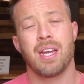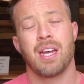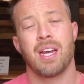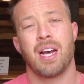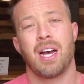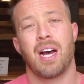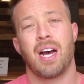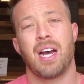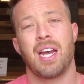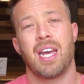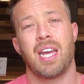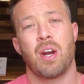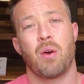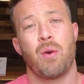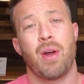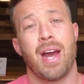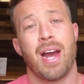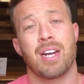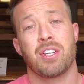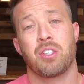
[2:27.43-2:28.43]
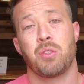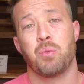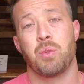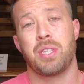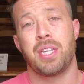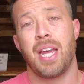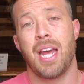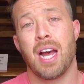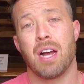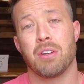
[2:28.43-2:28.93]
interaction with the
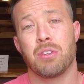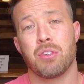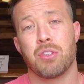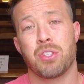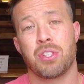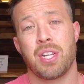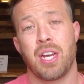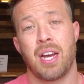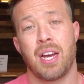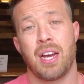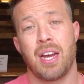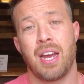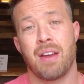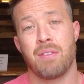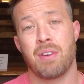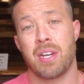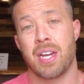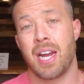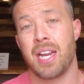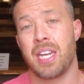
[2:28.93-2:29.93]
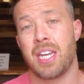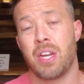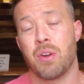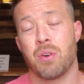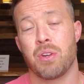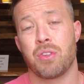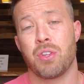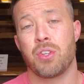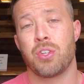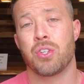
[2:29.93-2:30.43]
elders every night here at the
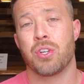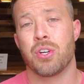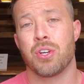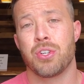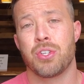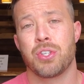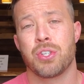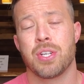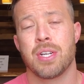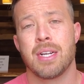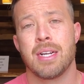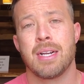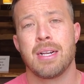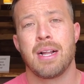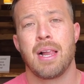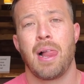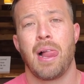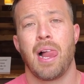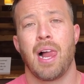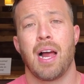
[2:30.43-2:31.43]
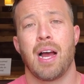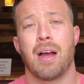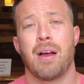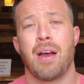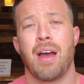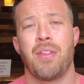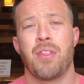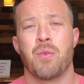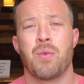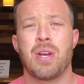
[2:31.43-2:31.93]
church. And the
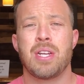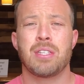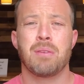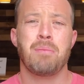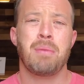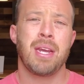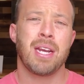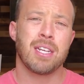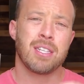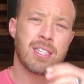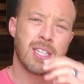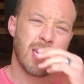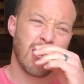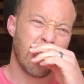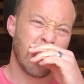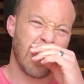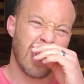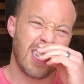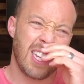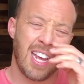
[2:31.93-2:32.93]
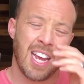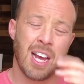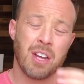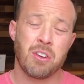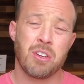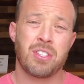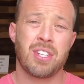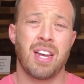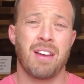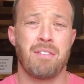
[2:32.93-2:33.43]
reason being is that the elders
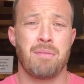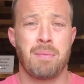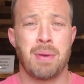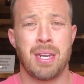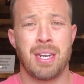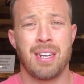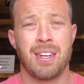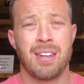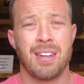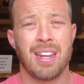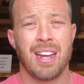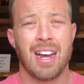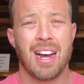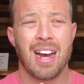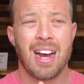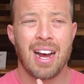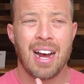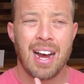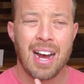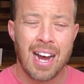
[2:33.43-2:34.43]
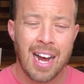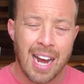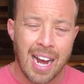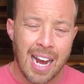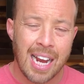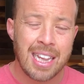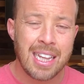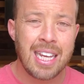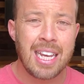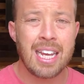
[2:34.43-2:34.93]
have been
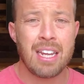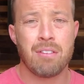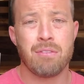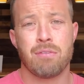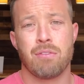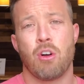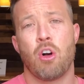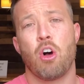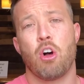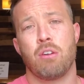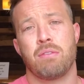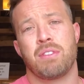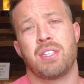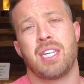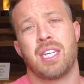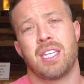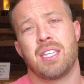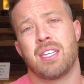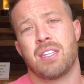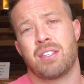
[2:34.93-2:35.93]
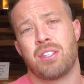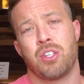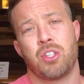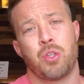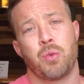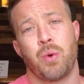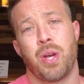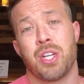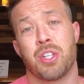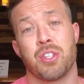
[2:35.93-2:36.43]
highly involved in this
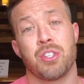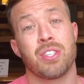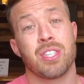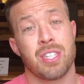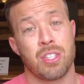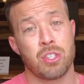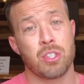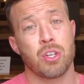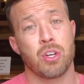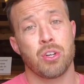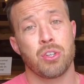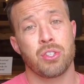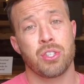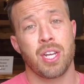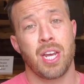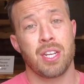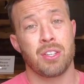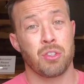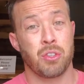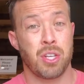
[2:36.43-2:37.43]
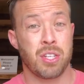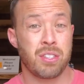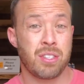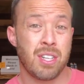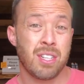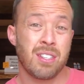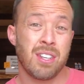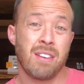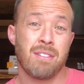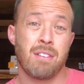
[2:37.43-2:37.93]
situation since Thursday. So this
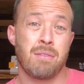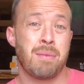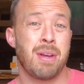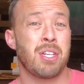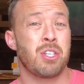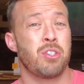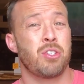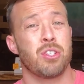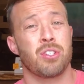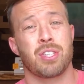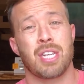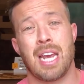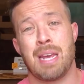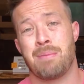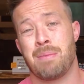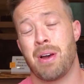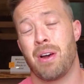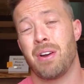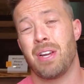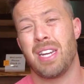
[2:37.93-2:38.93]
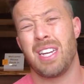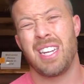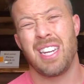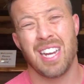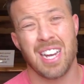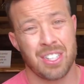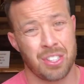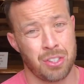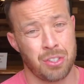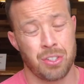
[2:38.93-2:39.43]
information just came out
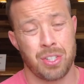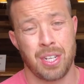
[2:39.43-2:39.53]
yesterday,